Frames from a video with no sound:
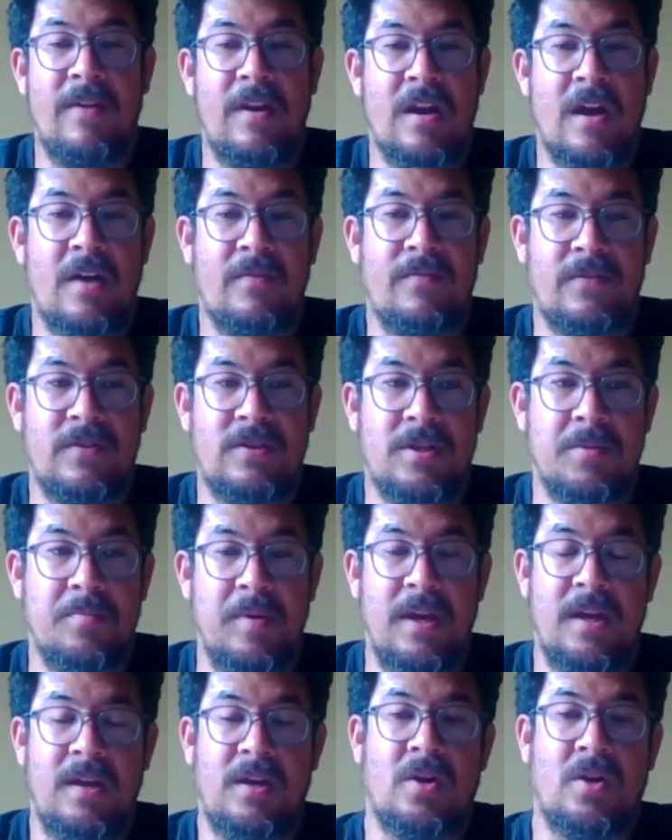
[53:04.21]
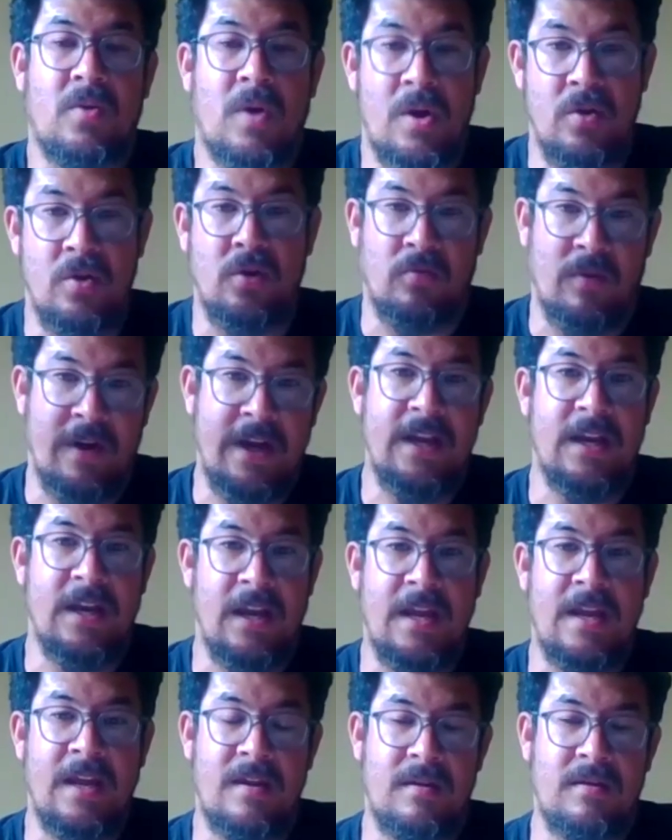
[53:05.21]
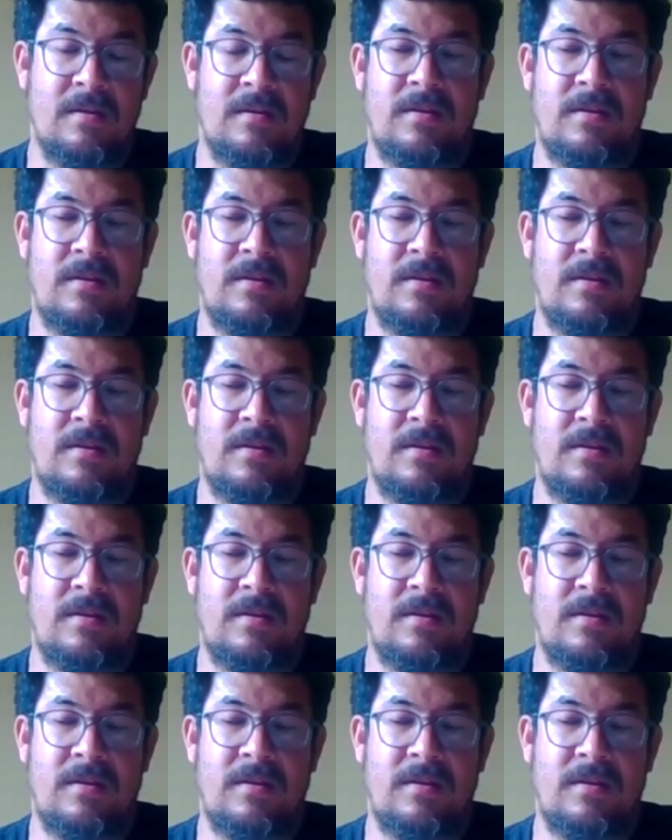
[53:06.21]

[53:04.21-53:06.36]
enough to be, quote, greenlit.